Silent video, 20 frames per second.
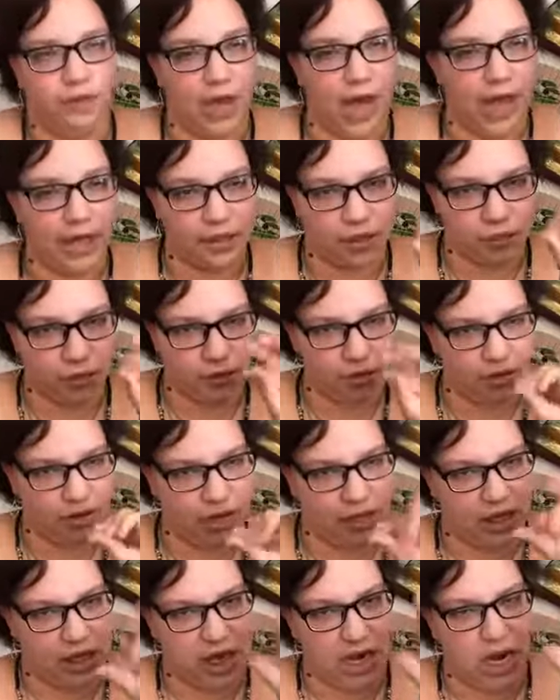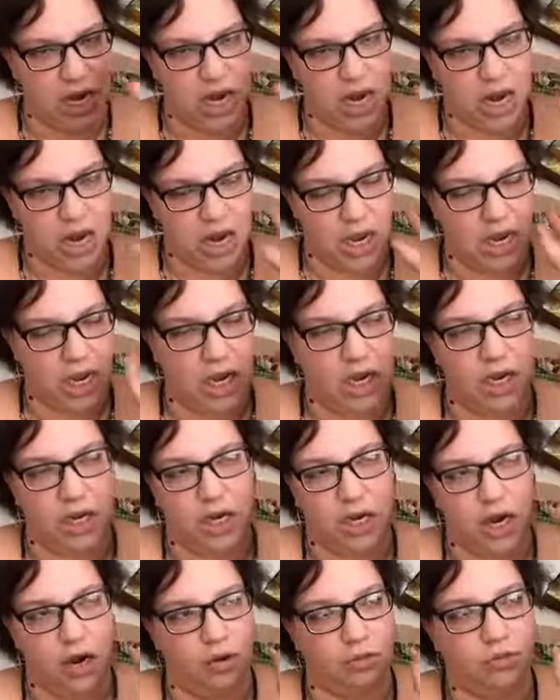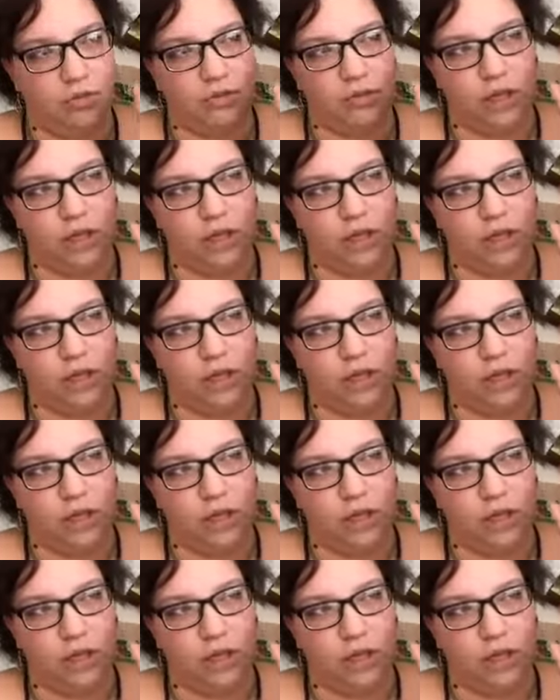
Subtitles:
that's when you're like, no.